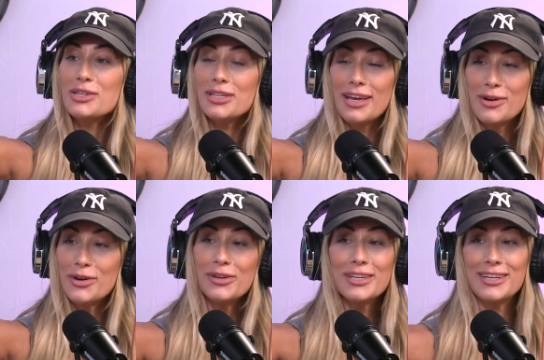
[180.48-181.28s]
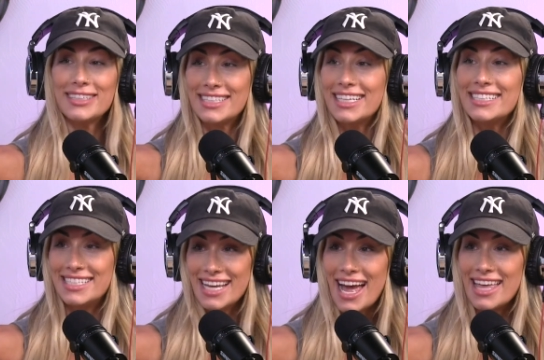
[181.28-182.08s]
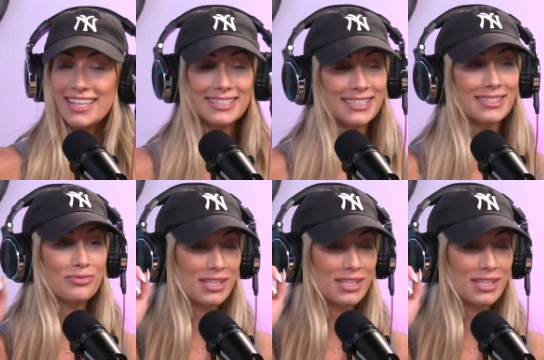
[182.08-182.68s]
Much like earlier today, this is